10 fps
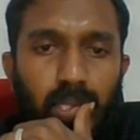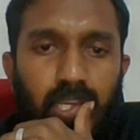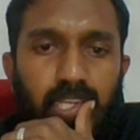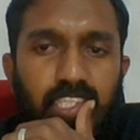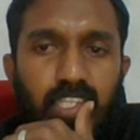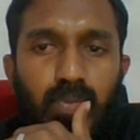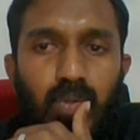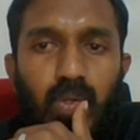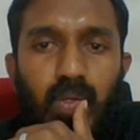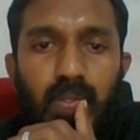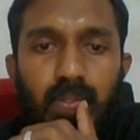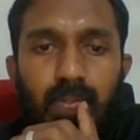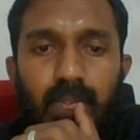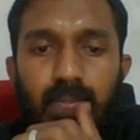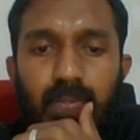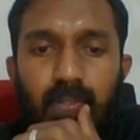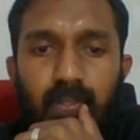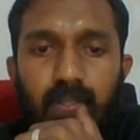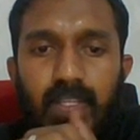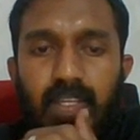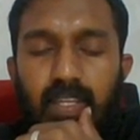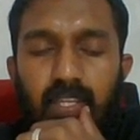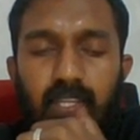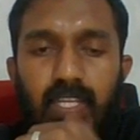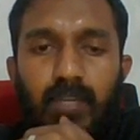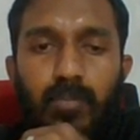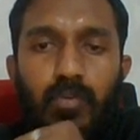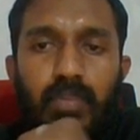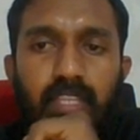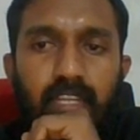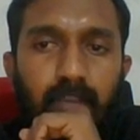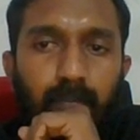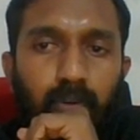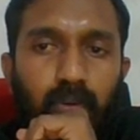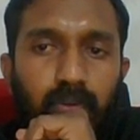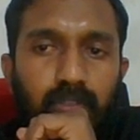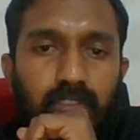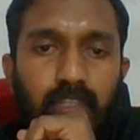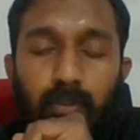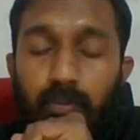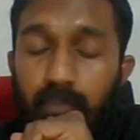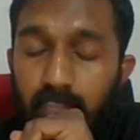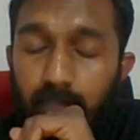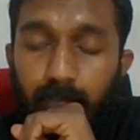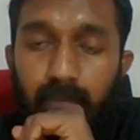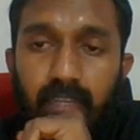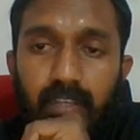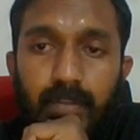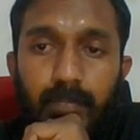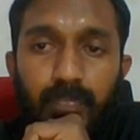King g4, removing the tempo, removing the pin,